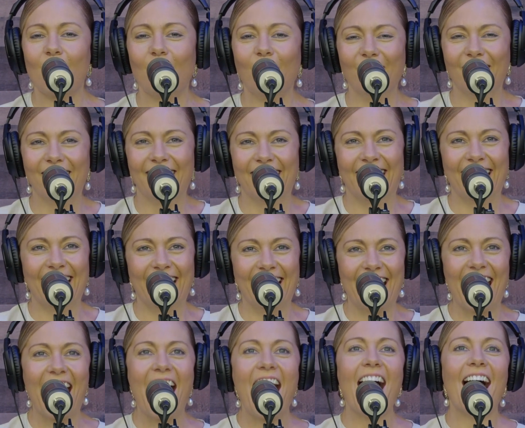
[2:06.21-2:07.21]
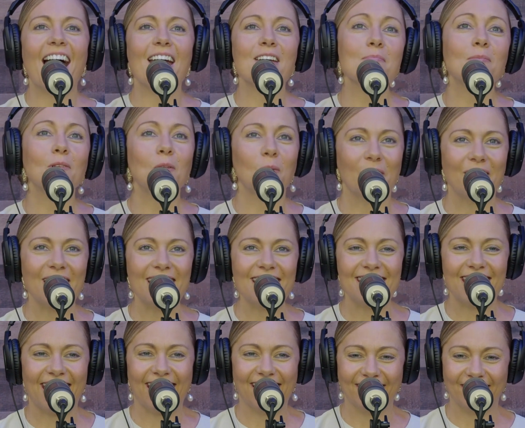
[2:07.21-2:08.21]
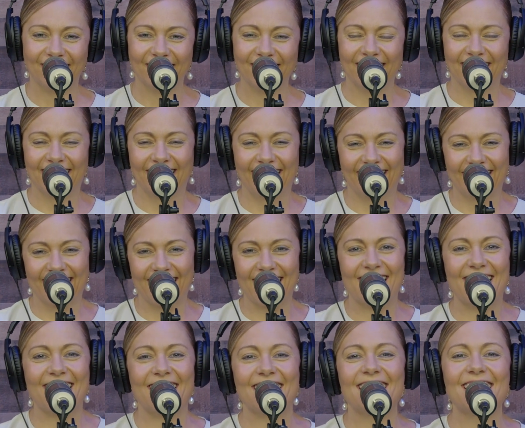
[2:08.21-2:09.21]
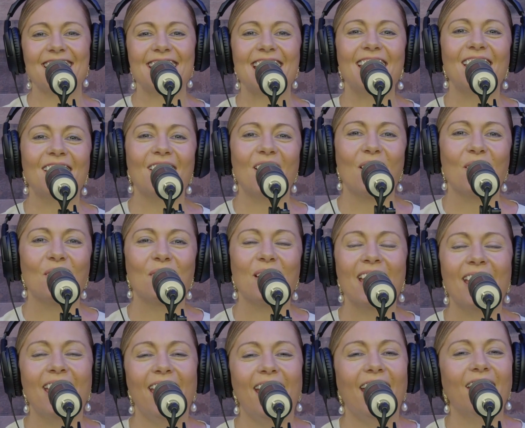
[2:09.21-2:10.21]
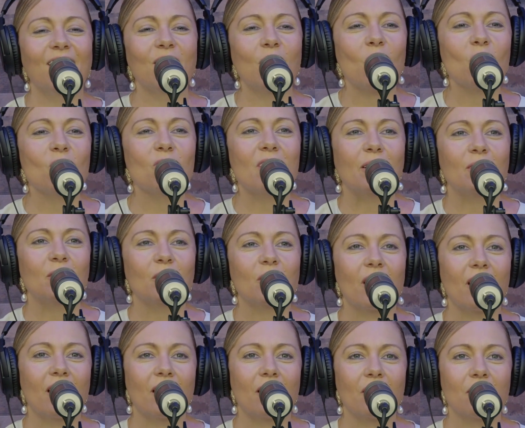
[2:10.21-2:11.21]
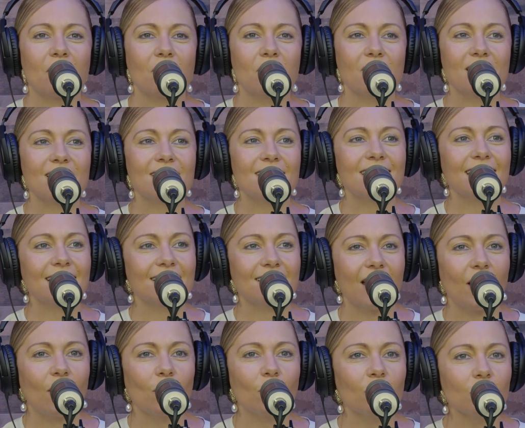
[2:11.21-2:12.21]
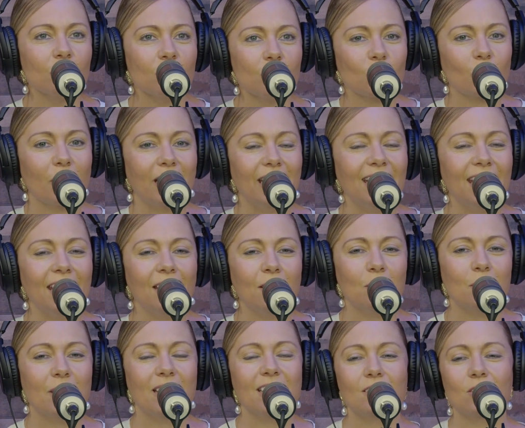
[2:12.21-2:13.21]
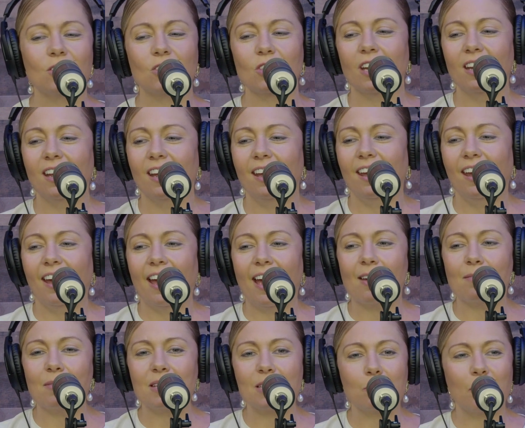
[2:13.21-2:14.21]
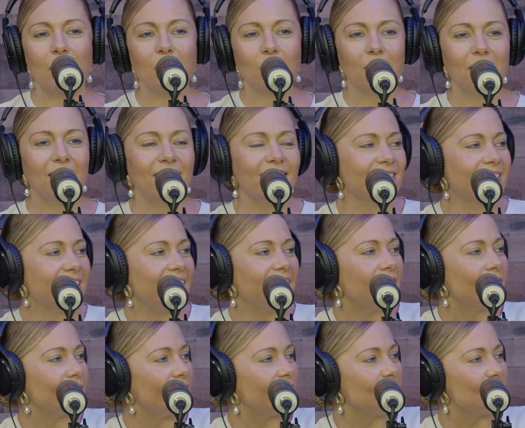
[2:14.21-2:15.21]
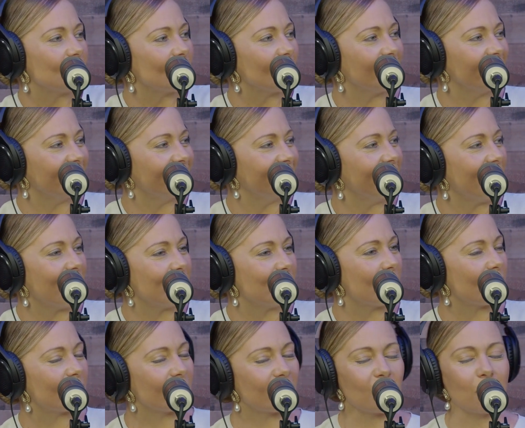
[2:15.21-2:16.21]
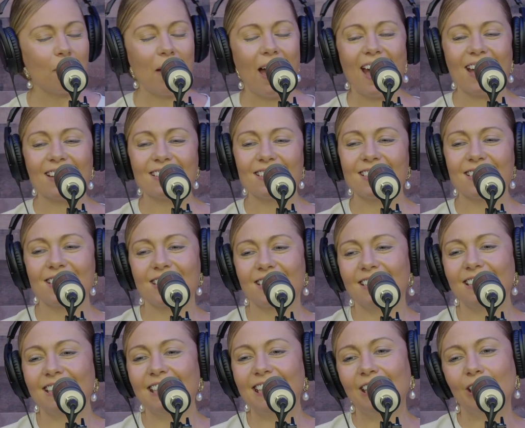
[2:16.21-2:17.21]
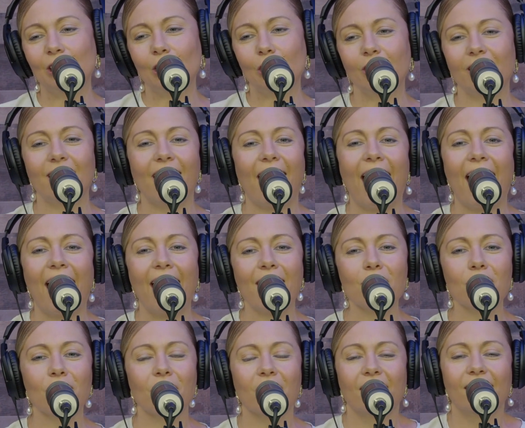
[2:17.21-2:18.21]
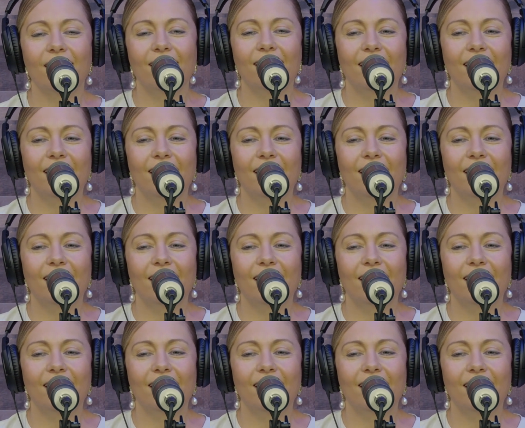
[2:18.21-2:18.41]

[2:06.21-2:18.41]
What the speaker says: So I am Laurna Taylor, the CEO and co-founder of Sixells Training, which has been a really exciting venture over the past year and a half.